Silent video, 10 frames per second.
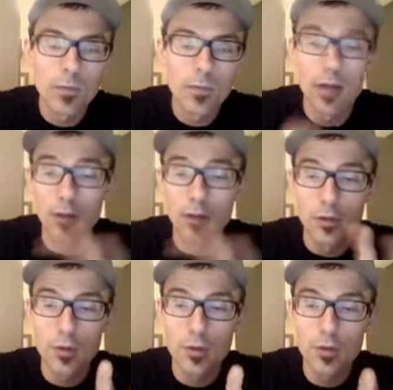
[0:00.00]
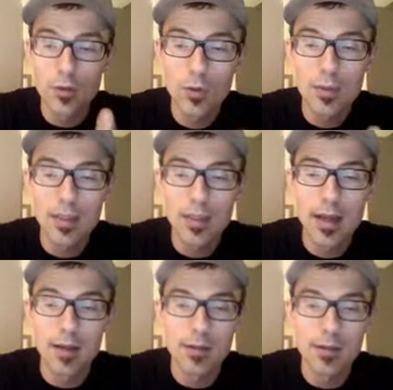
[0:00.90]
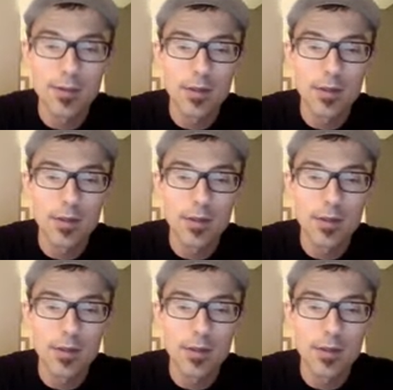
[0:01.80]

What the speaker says: I'll show you two styles